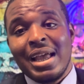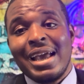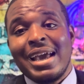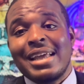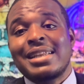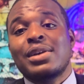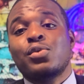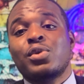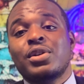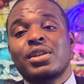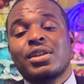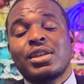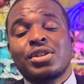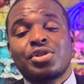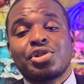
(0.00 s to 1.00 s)
And then when
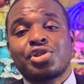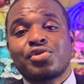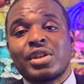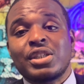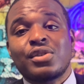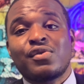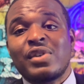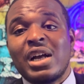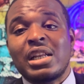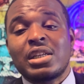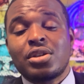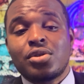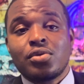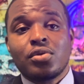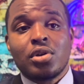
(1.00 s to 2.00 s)
interest rates finally
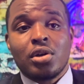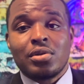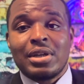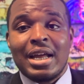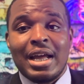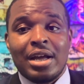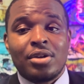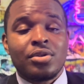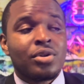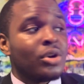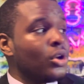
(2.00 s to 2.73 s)
do go down,